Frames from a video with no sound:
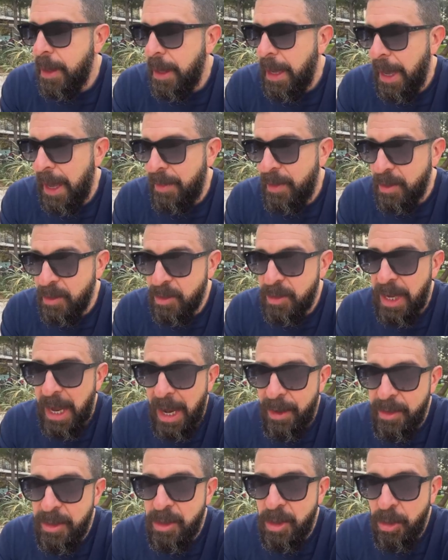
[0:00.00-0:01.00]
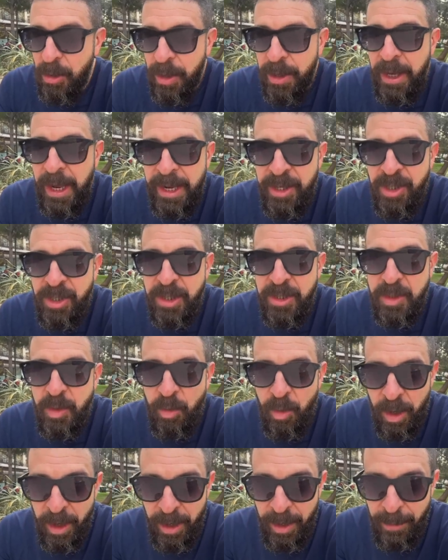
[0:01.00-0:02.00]
And those guarantor nations
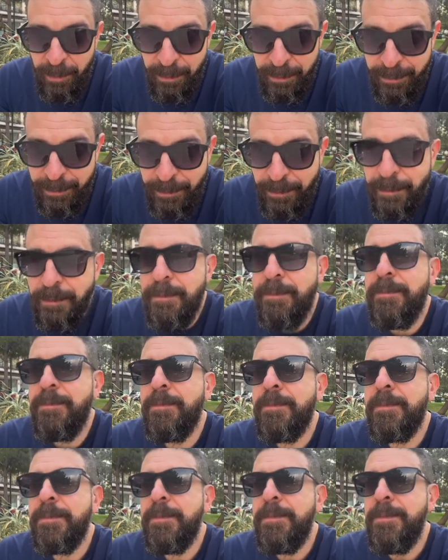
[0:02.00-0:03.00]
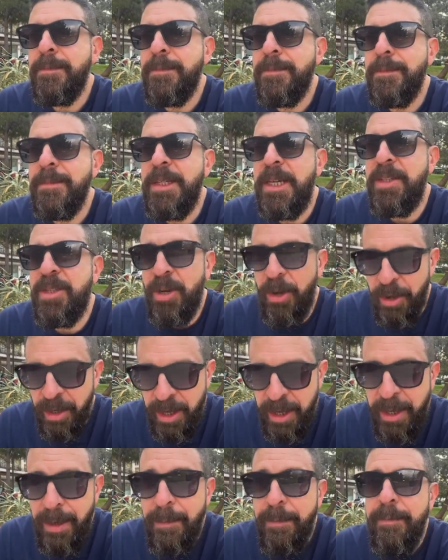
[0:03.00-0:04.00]
were
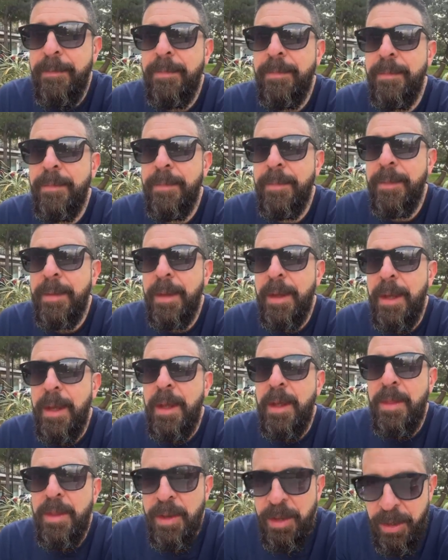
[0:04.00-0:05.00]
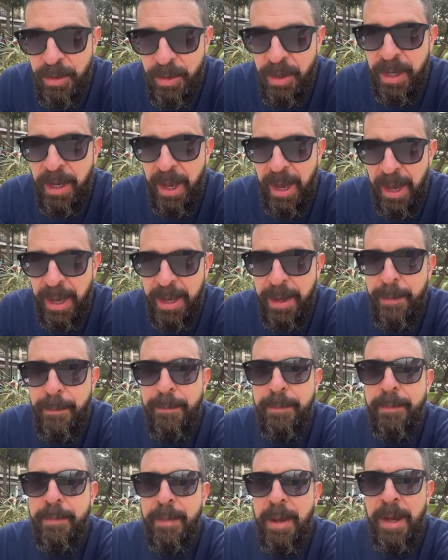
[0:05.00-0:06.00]
Turkey, the UK,
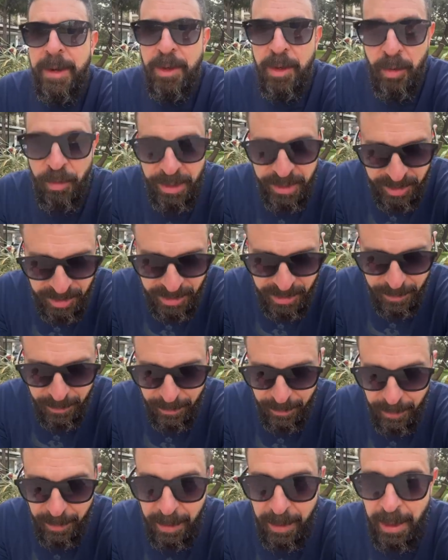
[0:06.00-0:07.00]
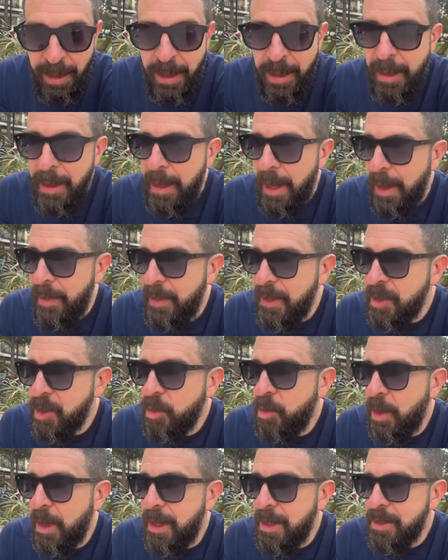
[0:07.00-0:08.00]
and Greece. And
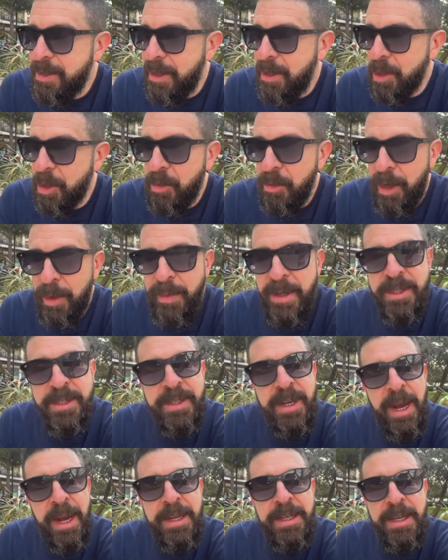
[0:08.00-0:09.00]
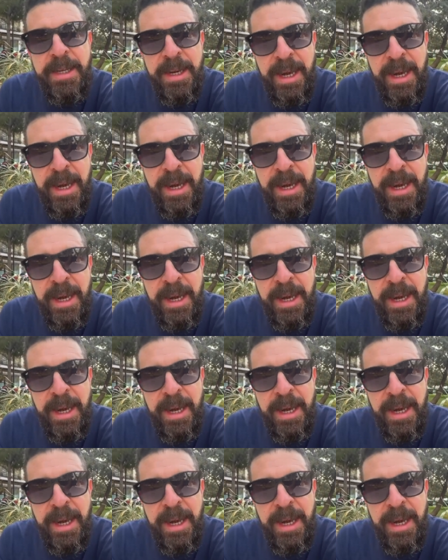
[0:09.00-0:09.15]
this was an agreement signed in